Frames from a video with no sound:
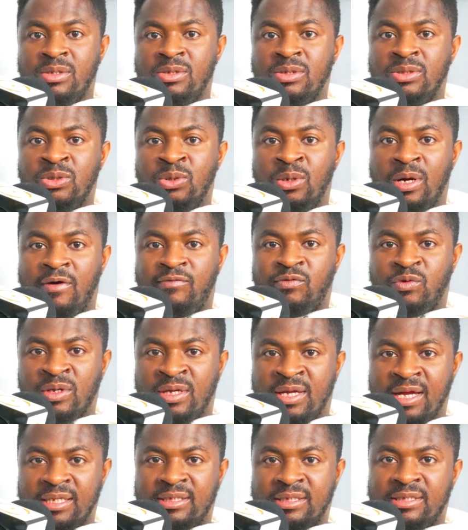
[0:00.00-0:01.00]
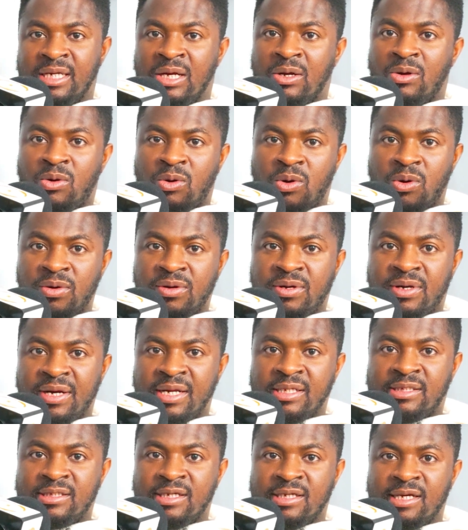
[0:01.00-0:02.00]
You have to get a
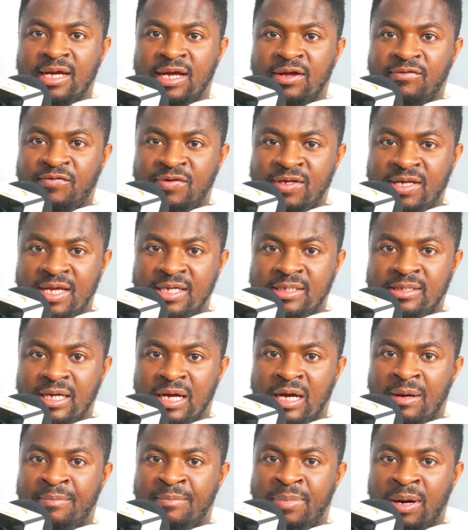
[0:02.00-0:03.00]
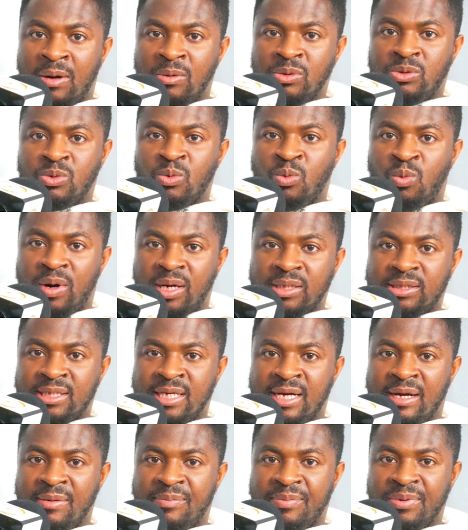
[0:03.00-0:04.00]
concrete evidence about what
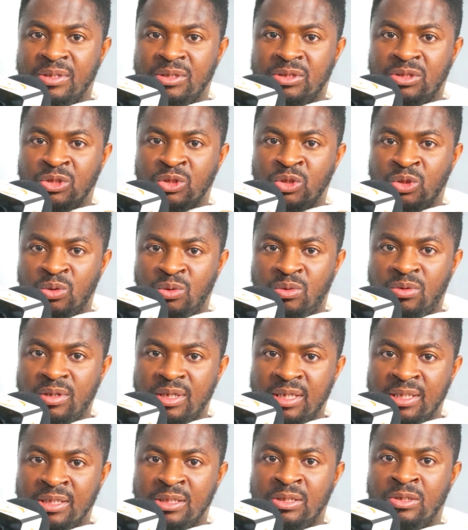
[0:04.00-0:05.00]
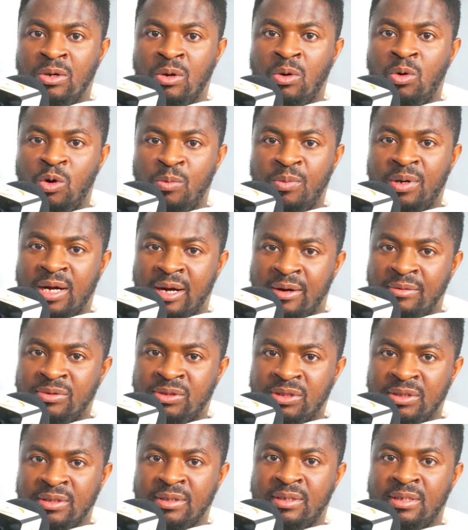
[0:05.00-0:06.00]
happened to you in your home
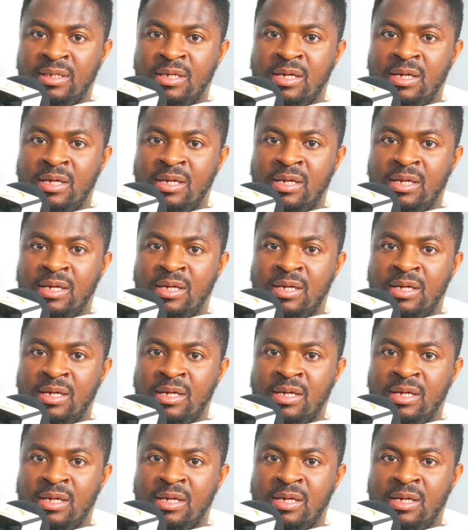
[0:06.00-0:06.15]
country,